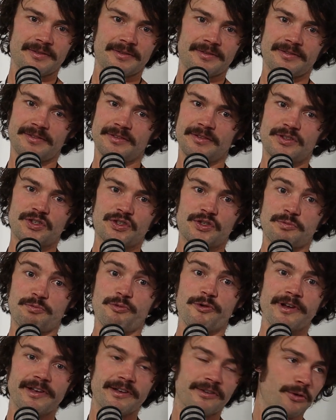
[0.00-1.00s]

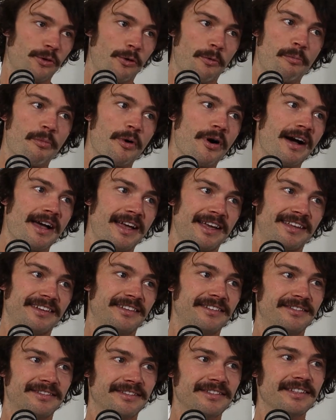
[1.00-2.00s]
sprint or bike
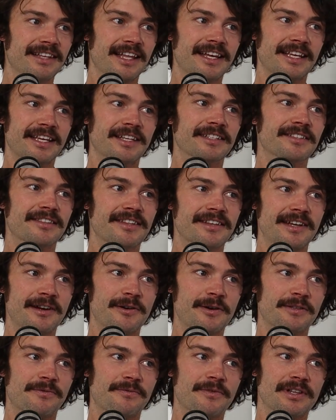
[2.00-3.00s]
like into the
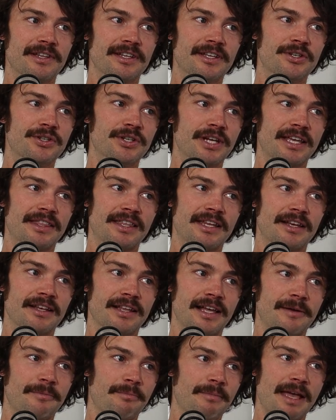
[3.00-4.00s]
nearest village, and then
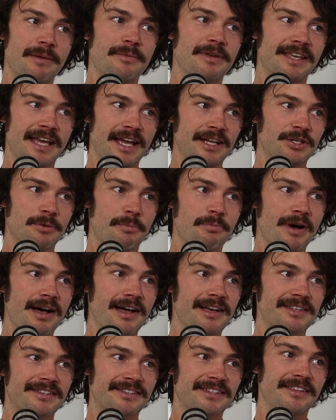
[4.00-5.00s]
like maybe catch a
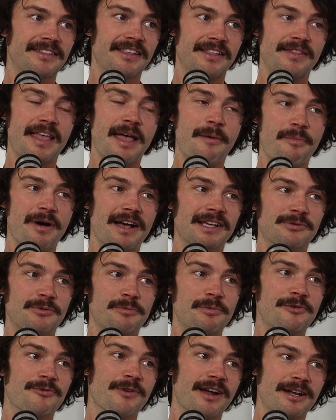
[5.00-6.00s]
bus, and then that bus would be
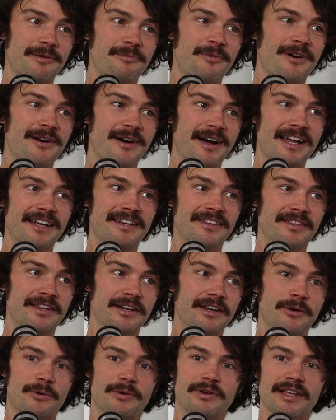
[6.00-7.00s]
running behind, and then
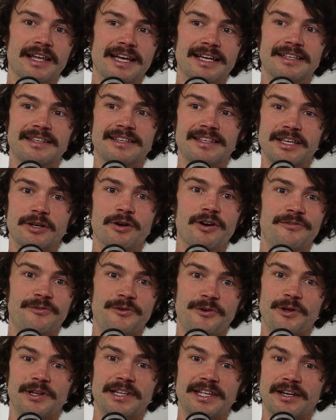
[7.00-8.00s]
I would like get off
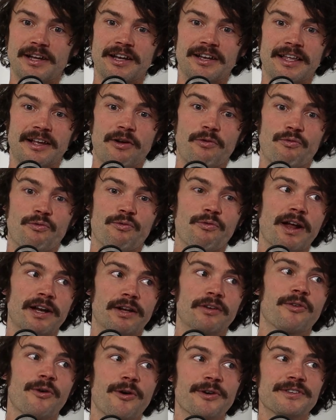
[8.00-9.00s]
early, and I'd like run
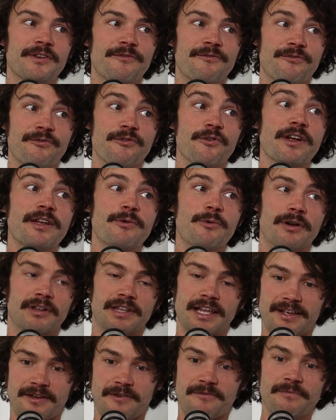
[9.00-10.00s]
across a freeway,
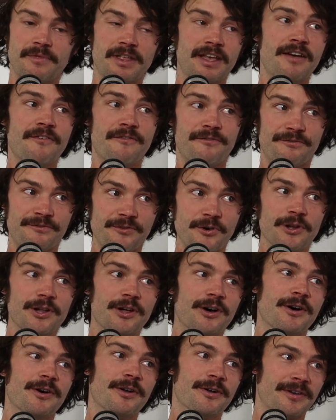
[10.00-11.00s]
like a full
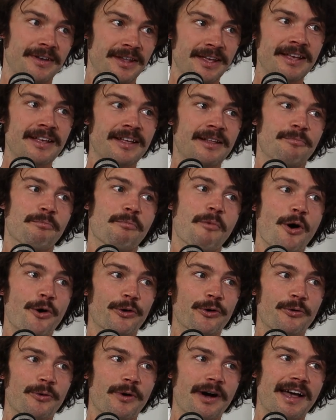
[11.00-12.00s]
on
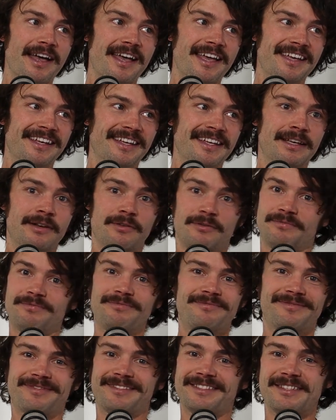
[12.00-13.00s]
motorway,
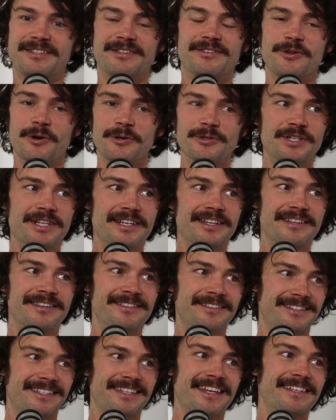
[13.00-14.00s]
dodgy,
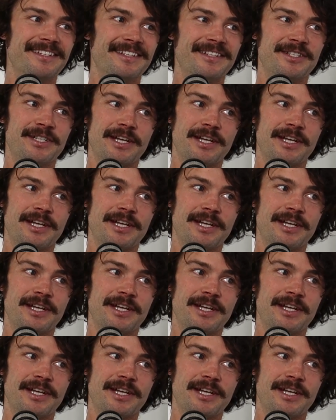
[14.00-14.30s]
sketchy shit.